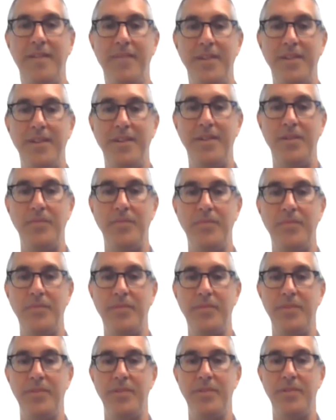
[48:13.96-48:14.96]
you know,
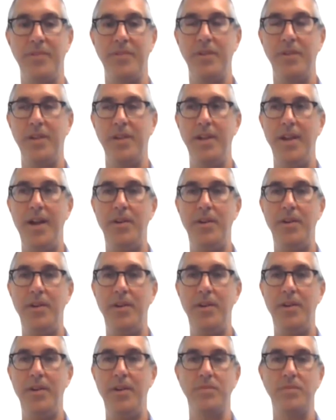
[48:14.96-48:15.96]
looking at
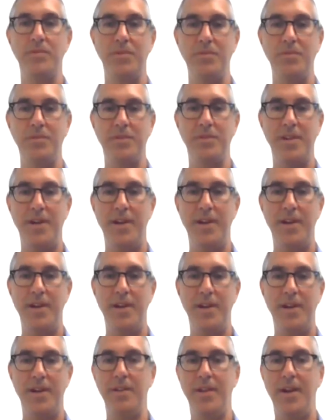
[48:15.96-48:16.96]
who's who's kind of
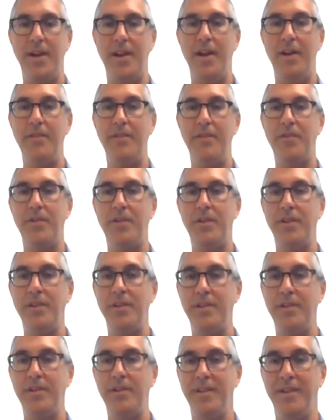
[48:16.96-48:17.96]
leading that effort
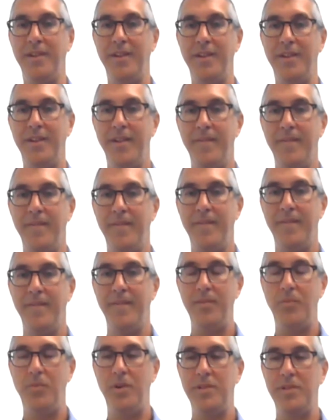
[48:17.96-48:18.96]
and
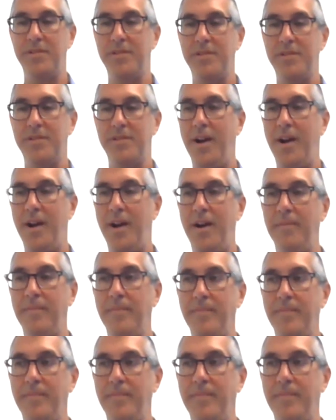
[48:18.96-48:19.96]
and what uh,
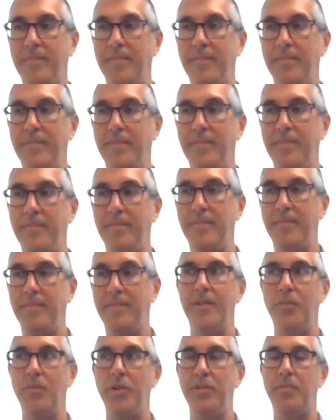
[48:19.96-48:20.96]
you know
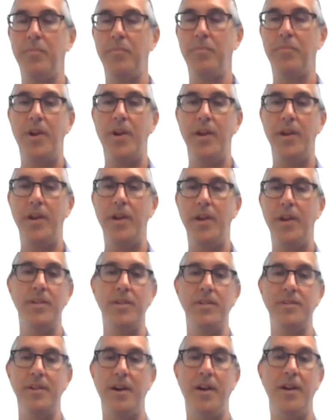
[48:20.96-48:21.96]
what the
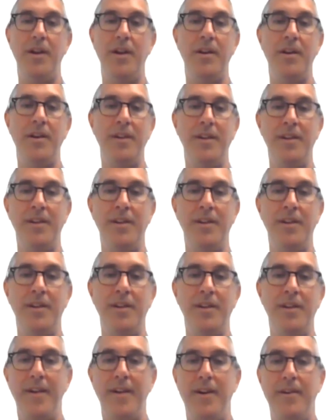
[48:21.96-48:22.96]
priorities are.
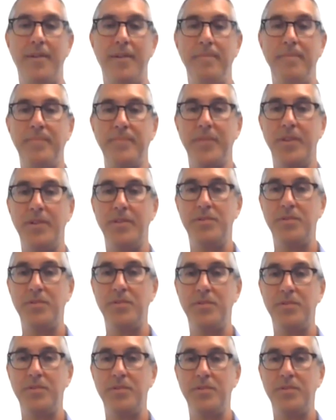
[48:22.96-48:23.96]
Um, so
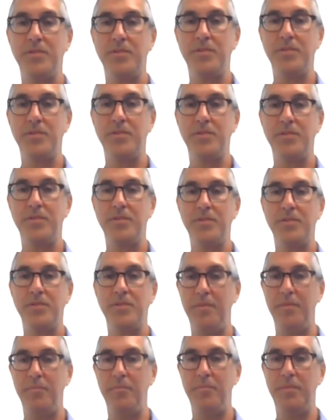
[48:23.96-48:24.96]
I think that's a,
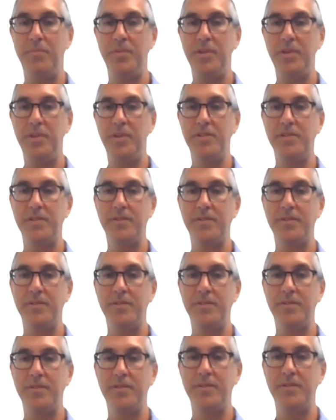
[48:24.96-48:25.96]
a big piece of
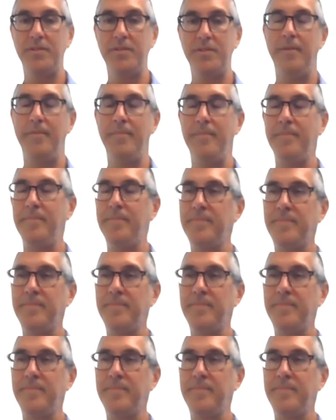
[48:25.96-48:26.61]
it. Um,